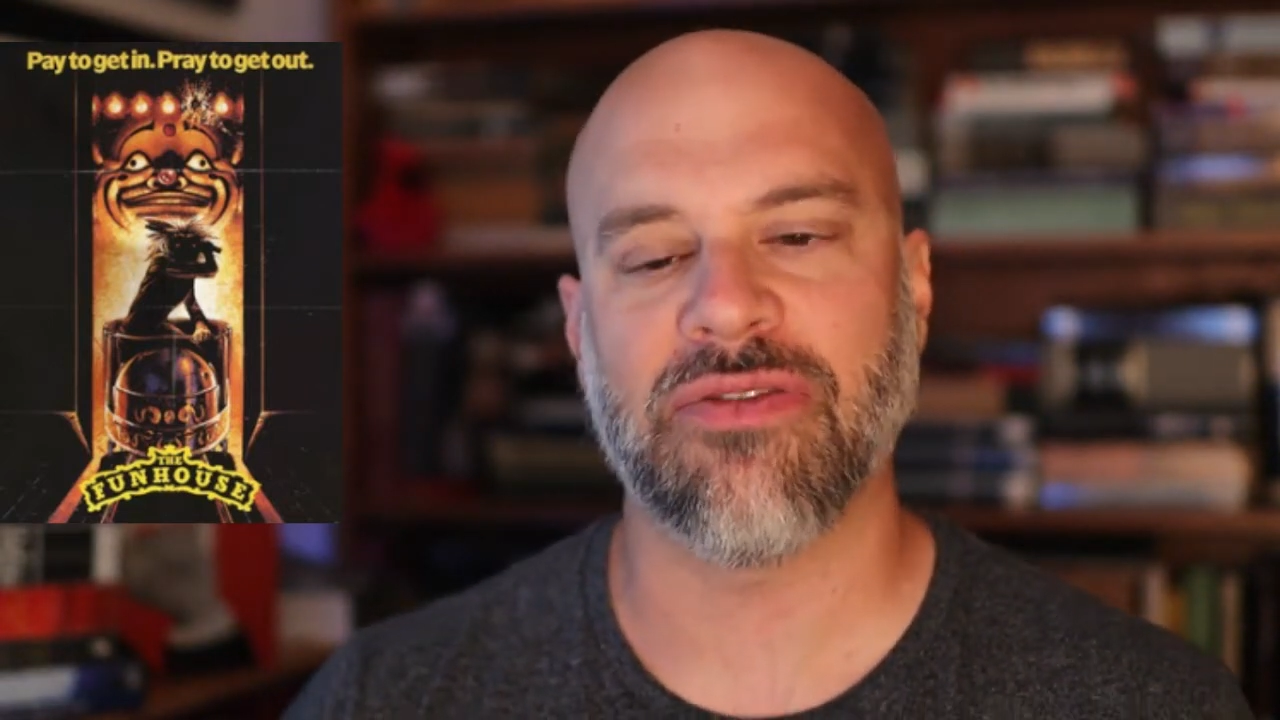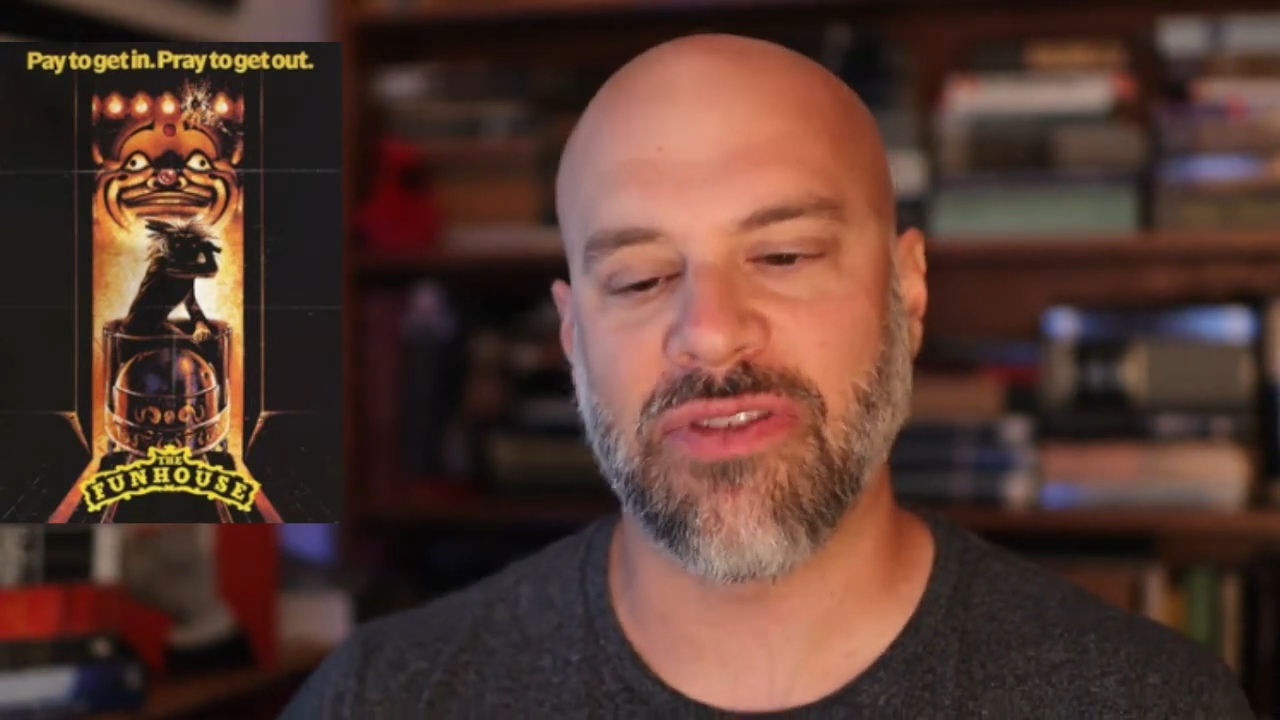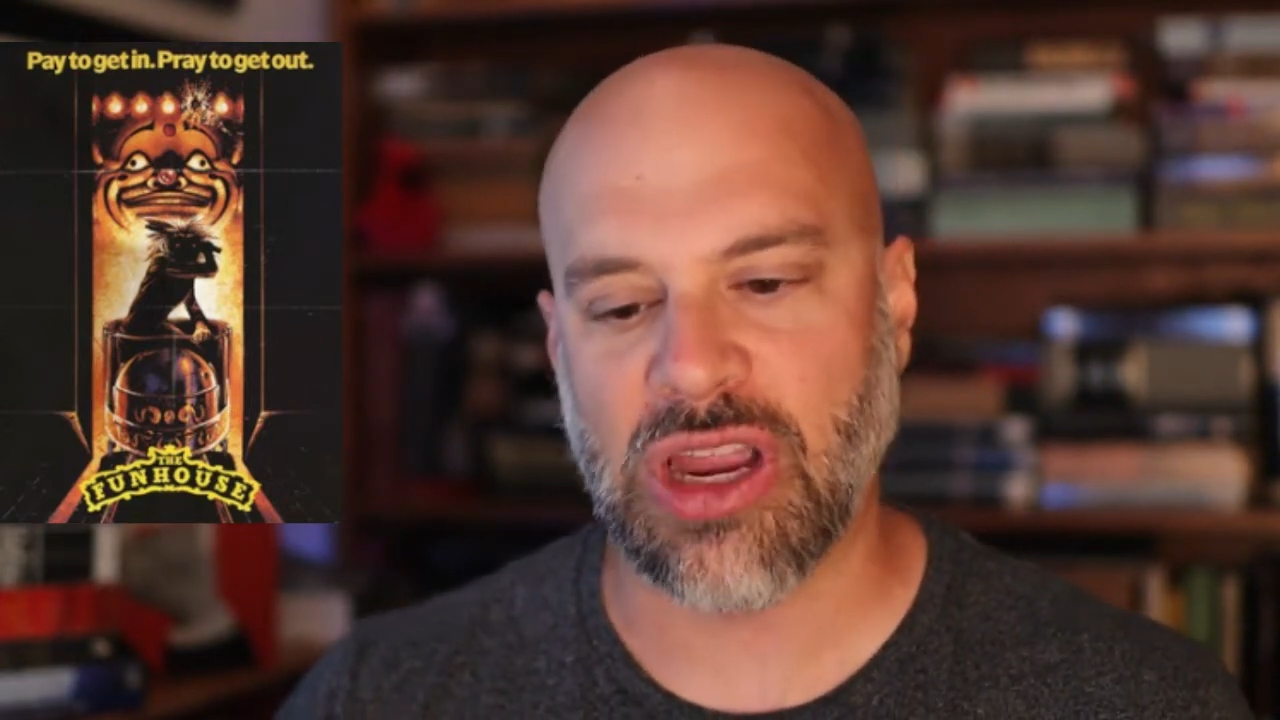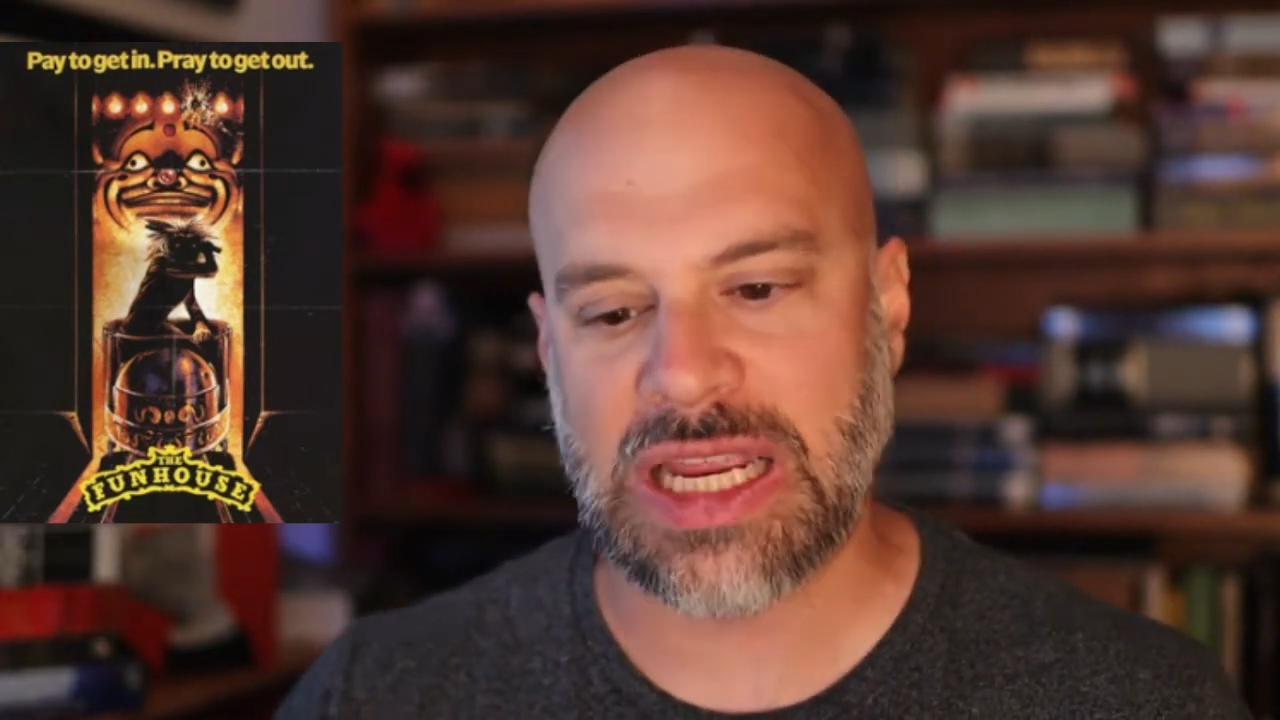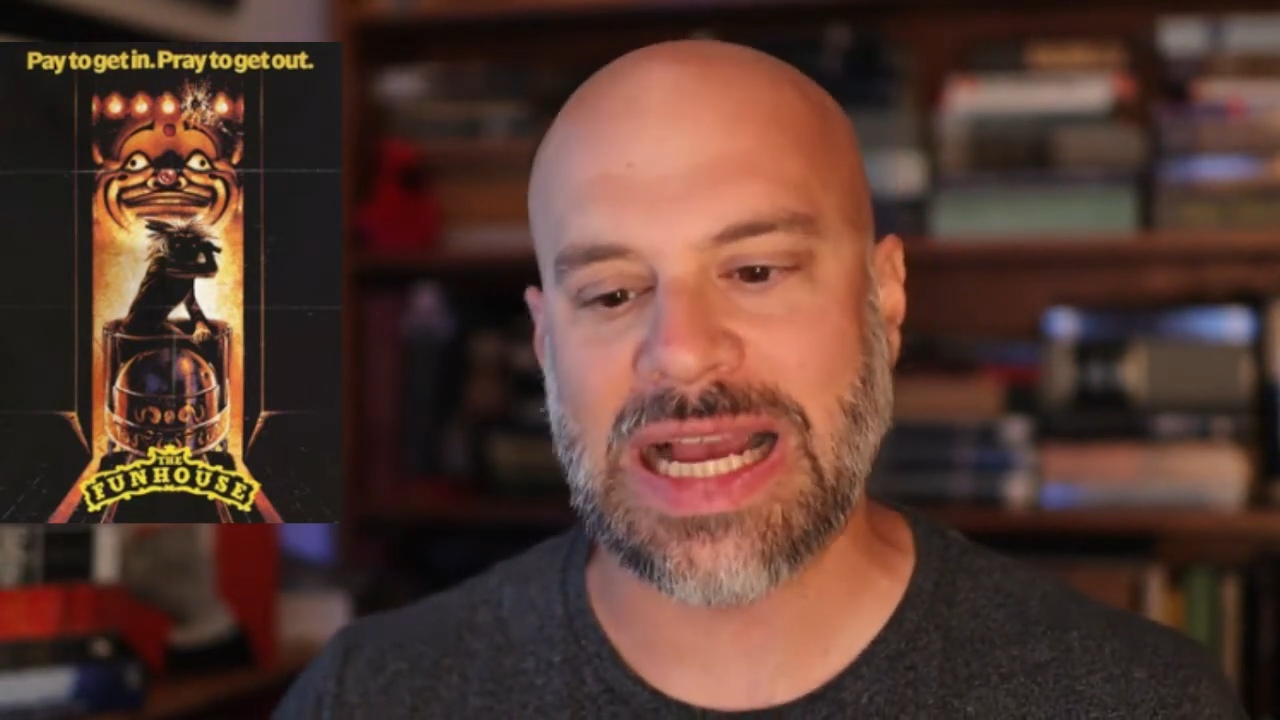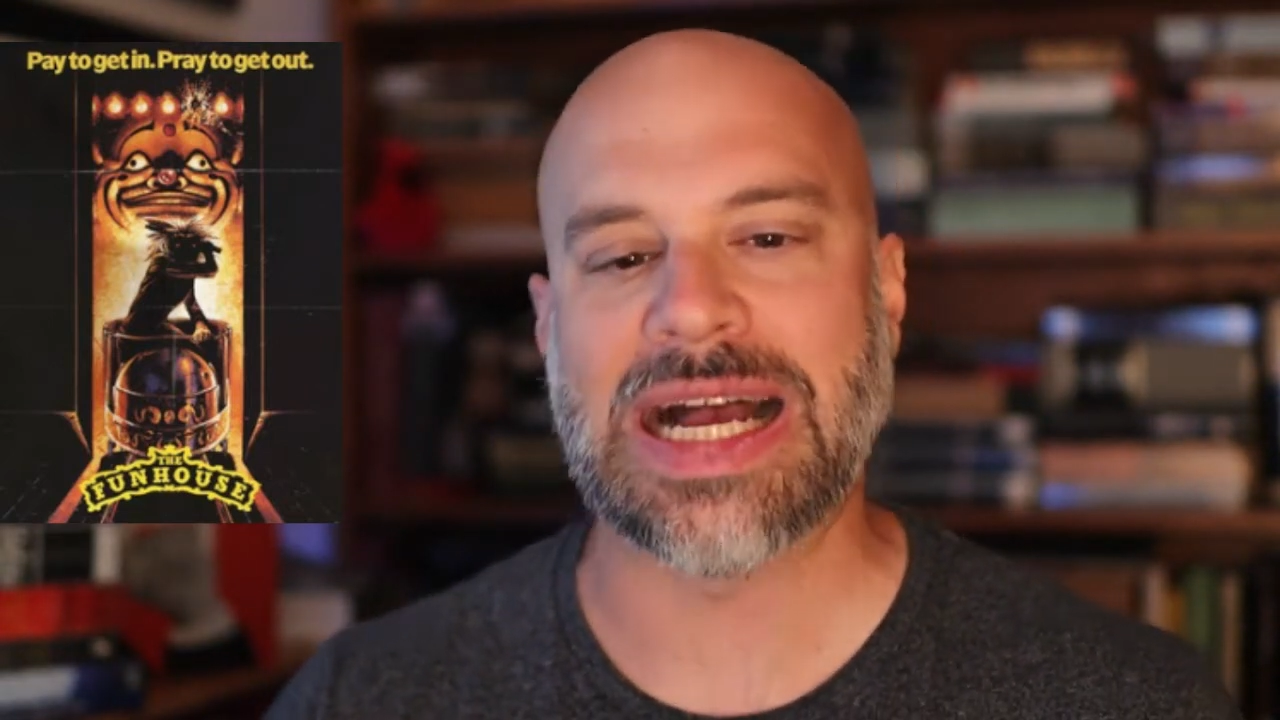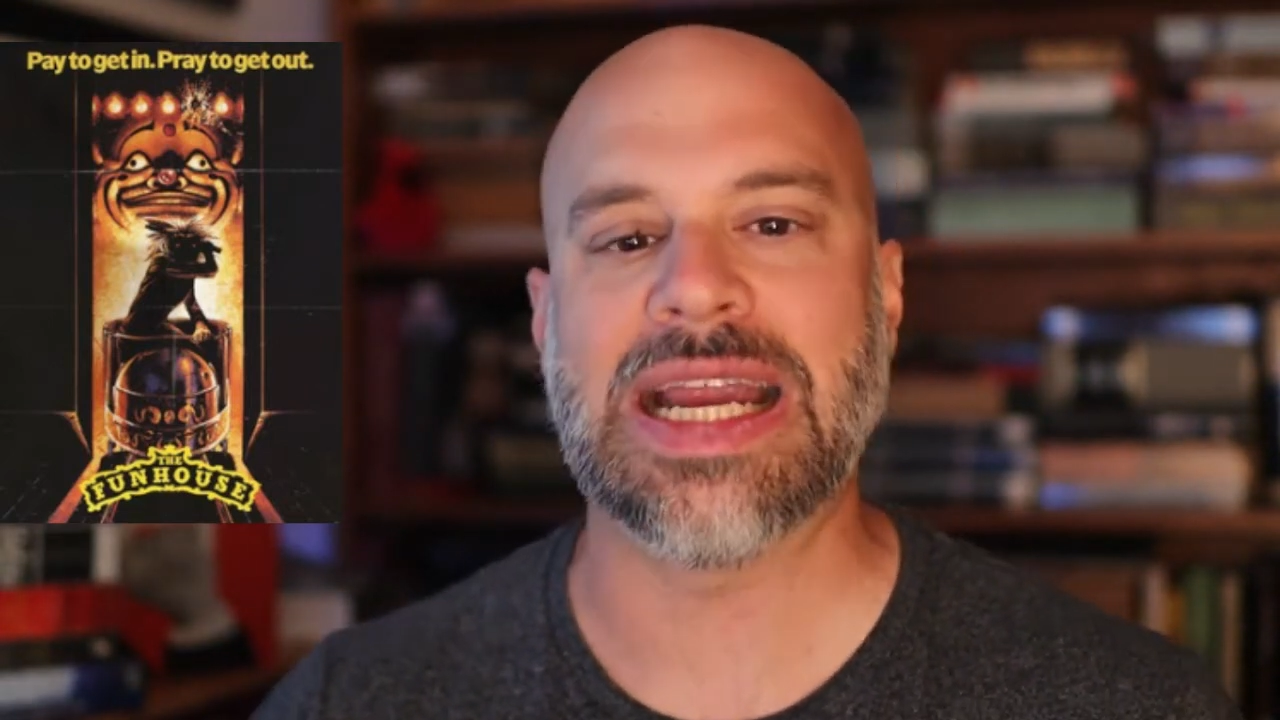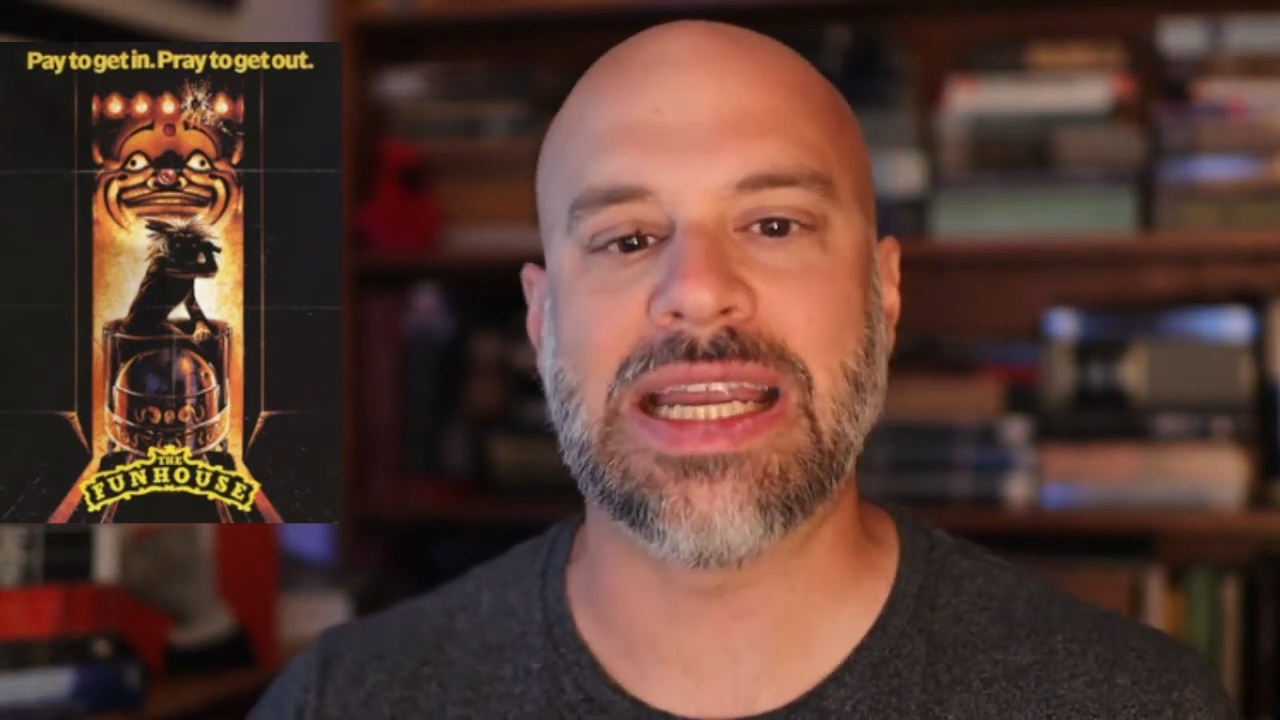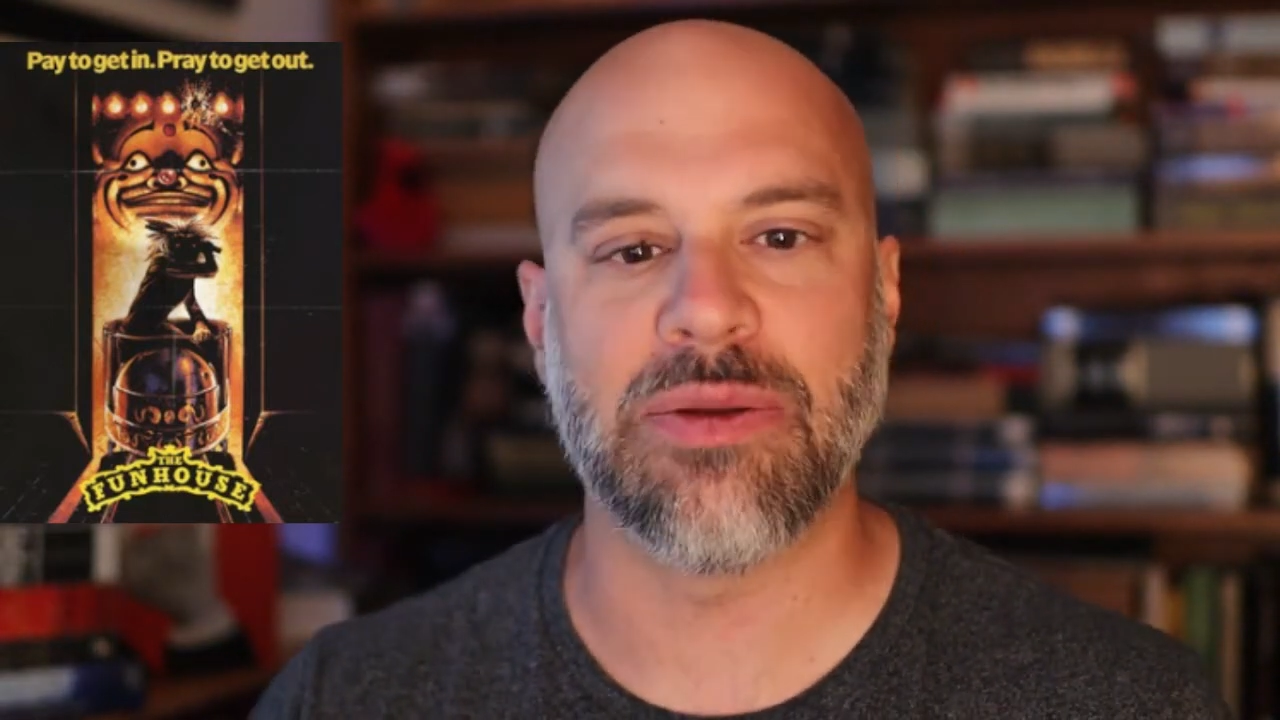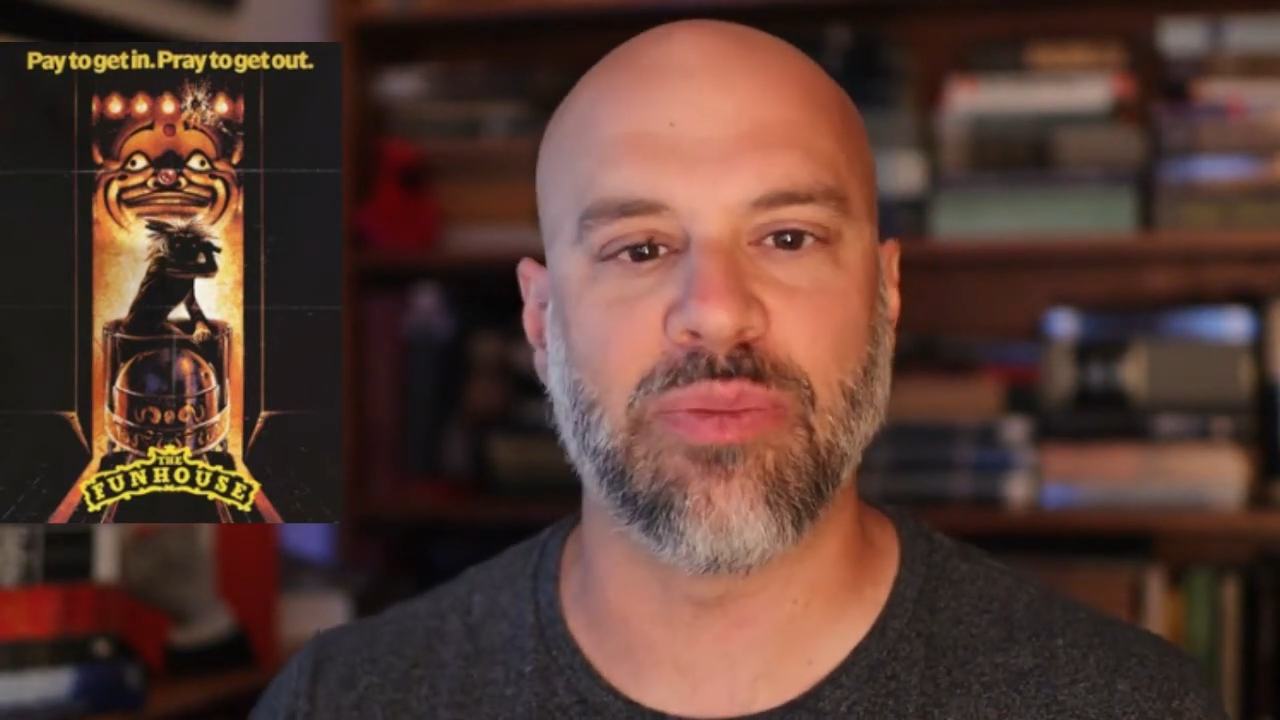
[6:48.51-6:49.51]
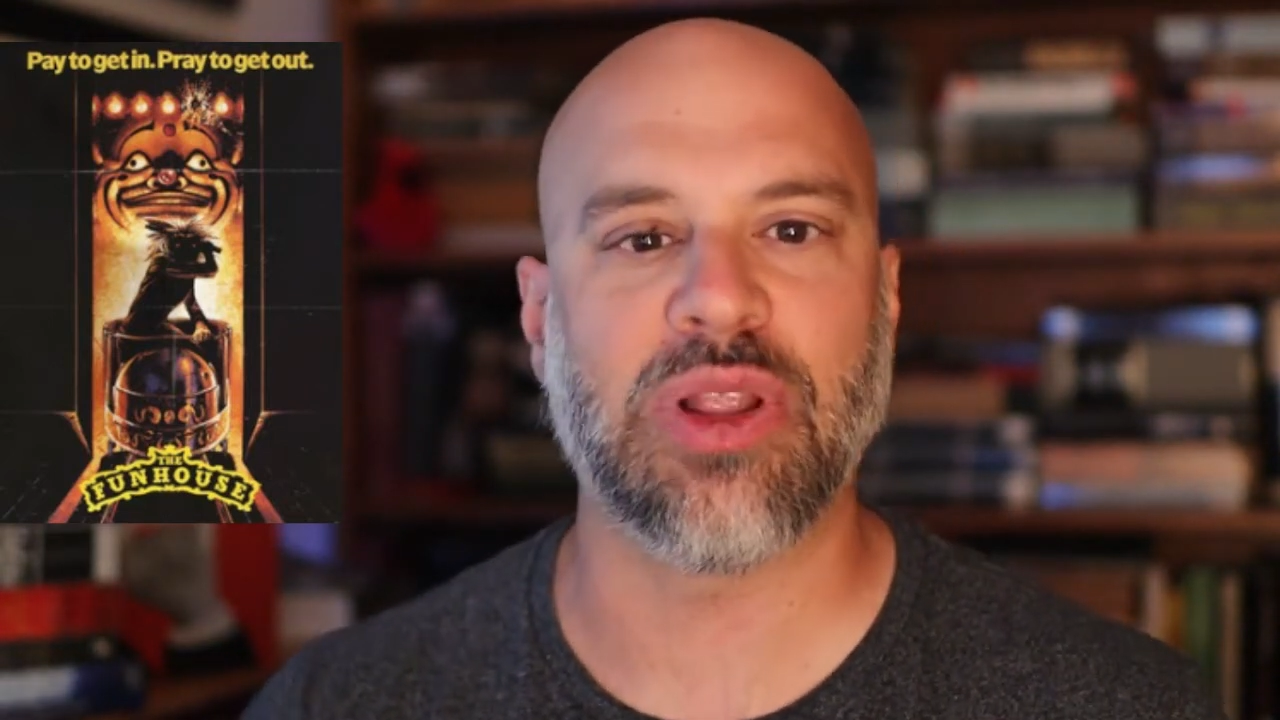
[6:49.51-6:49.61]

very kind and